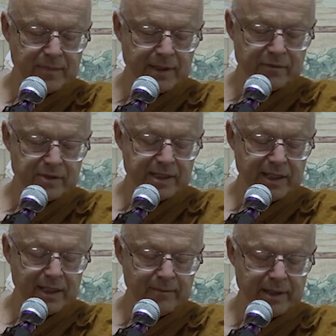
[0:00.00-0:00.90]
I was
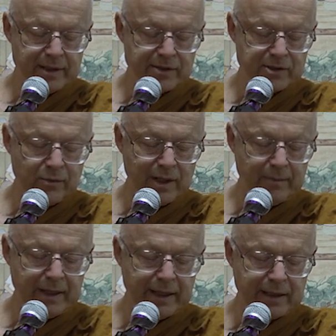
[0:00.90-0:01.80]
thinking about this a while
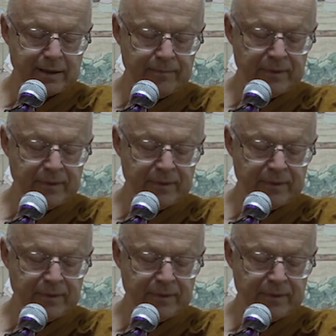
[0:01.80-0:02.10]
back,